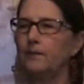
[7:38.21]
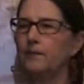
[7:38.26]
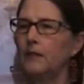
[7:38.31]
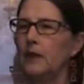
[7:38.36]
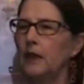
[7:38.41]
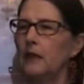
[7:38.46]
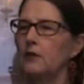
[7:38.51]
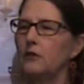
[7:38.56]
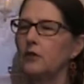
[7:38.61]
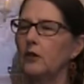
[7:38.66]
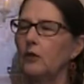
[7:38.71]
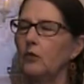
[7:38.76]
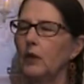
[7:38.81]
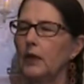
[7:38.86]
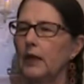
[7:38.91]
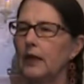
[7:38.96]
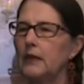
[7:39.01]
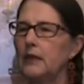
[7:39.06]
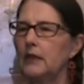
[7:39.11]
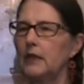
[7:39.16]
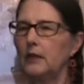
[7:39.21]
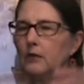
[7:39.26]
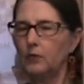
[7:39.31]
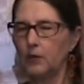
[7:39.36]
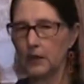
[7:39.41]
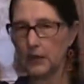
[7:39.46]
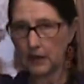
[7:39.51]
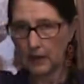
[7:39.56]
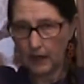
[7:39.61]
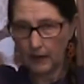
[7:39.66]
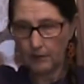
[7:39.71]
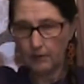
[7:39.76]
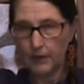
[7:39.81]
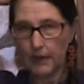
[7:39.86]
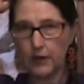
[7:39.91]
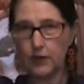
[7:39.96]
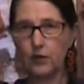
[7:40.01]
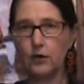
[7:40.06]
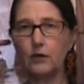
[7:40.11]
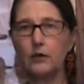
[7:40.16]
So what I did was I
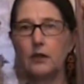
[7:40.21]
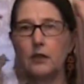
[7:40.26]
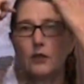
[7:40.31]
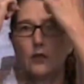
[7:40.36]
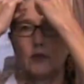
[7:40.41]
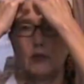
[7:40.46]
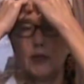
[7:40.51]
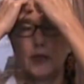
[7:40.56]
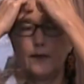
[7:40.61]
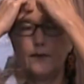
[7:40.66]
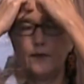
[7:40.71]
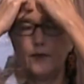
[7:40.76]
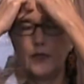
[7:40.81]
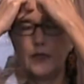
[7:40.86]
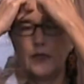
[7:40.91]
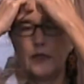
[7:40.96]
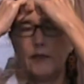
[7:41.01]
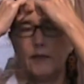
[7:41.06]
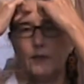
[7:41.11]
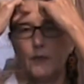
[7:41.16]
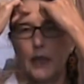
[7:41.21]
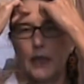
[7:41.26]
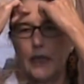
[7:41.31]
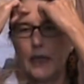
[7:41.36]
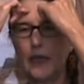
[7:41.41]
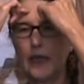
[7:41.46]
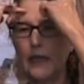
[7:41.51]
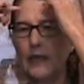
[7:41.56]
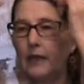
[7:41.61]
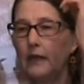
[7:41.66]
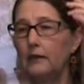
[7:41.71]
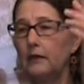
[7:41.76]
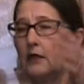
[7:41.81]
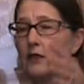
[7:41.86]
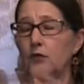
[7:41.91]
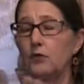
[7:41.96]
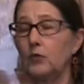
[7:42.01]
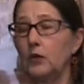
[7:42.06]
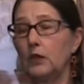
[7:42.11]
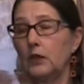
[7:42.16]
measured the circumference of my head, and
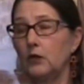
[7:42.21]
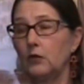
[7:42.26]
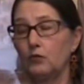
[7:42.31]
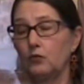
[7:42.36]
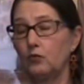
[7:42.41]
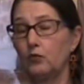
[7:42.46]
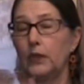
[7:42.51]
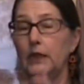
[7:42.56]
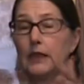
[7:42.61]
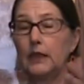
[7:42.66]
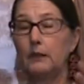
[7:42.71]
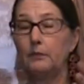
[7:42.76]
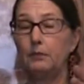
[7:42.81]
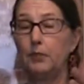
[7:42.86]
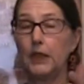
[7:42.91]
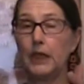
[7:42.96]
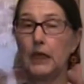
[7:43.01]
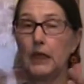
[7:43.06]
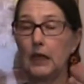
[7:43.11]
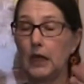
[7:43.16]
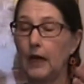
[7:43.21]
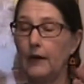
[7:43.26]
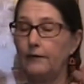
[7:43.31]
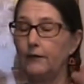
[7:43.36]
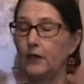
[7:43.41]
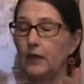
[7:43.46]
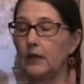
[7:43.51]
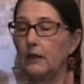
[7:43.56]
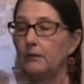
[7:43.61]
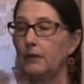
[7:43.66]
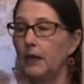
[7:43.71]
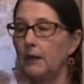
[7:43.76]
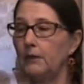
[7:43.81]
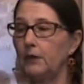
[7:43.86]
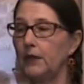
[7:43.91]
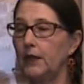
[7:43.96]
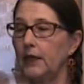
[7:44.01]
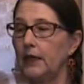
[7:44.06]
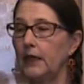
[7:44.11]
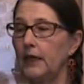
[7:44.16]
this one is really big. I feel like a
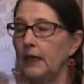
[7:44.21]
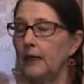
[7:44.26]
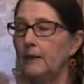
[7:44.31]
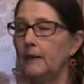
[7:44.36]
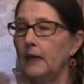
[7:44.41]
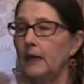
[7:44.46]
bobblehead in it.